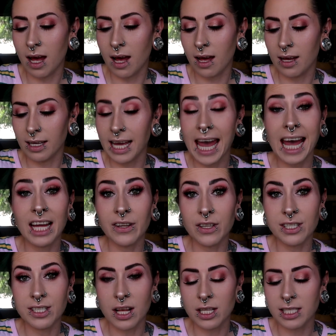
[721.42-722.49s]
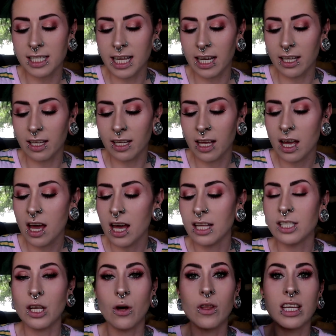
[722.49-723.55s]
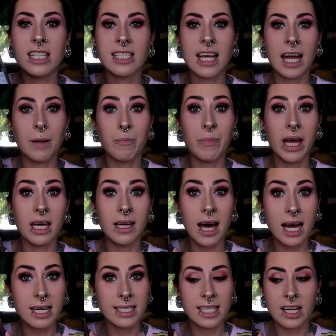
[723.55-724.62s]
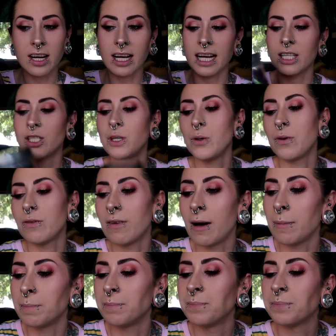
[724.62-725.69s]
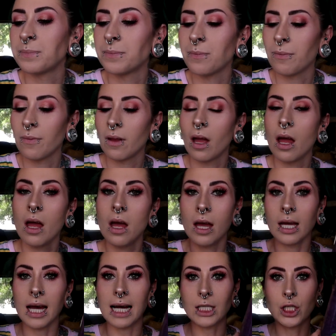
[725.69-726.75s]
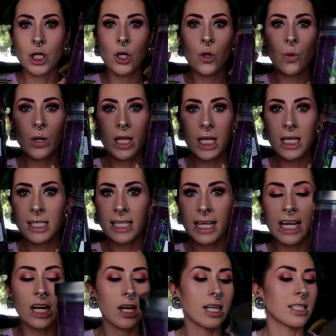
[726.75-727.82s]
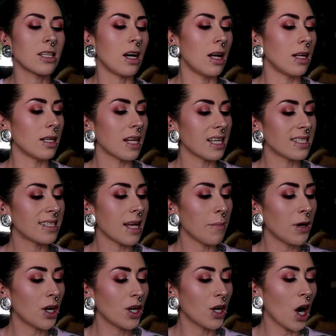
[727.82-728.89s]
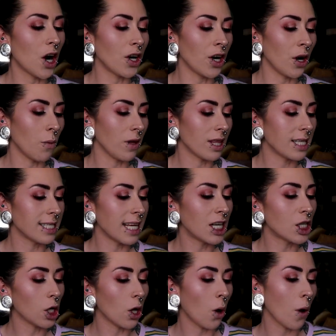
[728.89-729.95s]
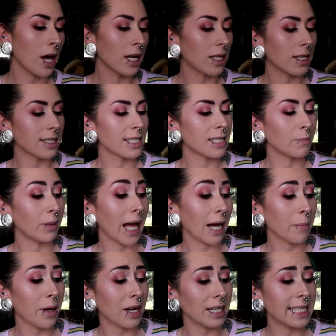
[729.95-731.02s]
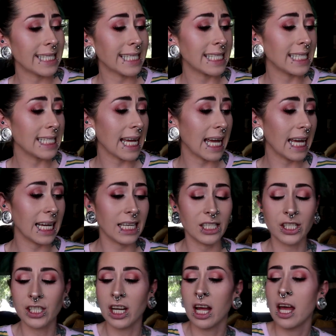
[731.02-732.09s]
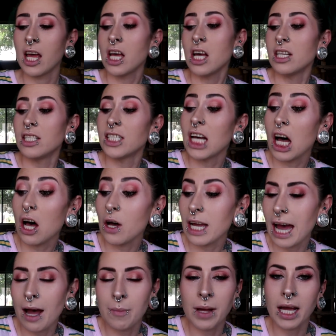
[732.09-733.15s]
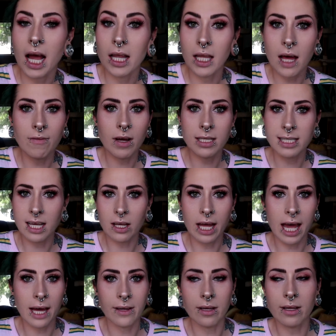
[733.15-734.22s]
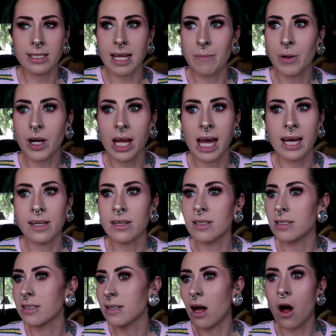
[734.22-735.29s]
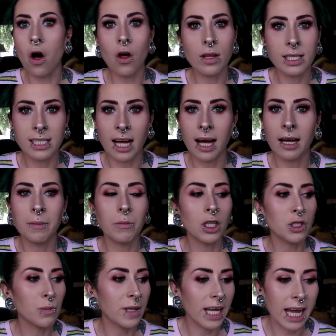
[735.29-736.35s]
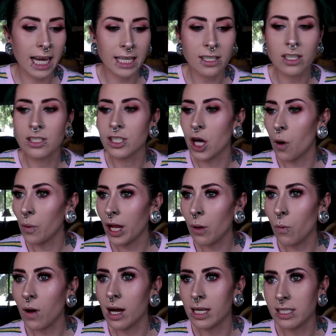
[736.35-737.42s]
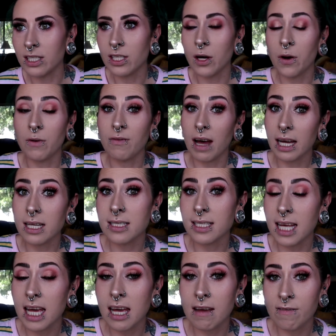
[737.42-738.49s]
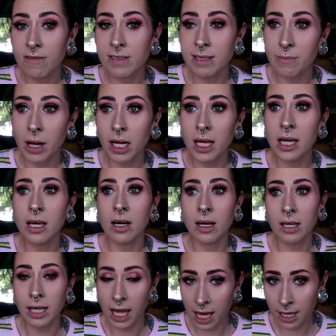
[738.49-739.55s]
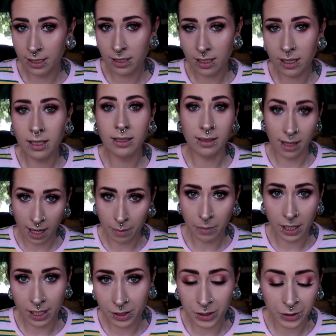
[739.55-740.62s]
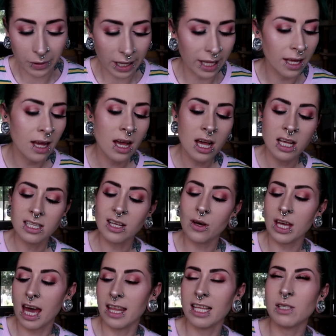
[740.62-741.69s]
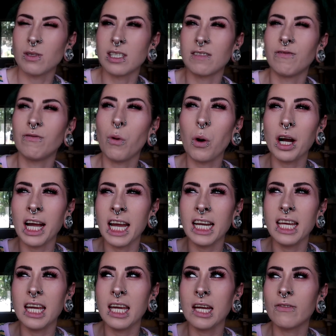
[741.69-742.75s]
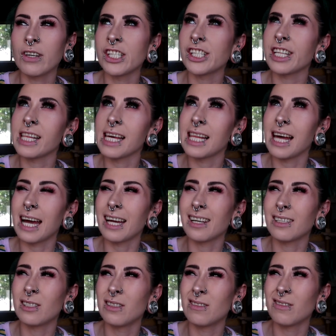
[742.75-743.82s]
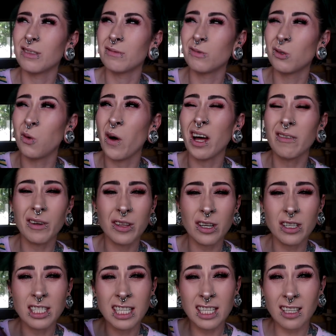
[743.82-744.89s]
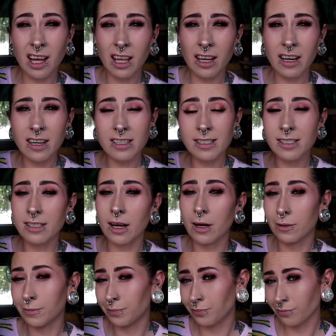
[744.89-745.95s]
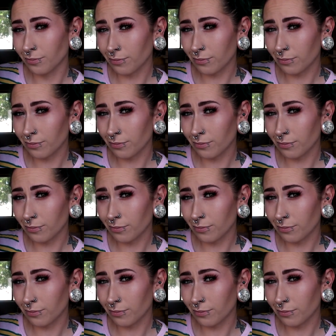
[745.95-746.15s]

uh, candles on sale. So these like big guys here, I got two of them. Got two of these here. It's called Summer Garden with essential oils, blackberries and sage. So yeah, I'm like, I love on sale candles. I burn candles all the time, multiple candles going at once. So if I can save some money on a candle, I'm gonna do it. So yeah, this was 480 originally like 12 or $13. So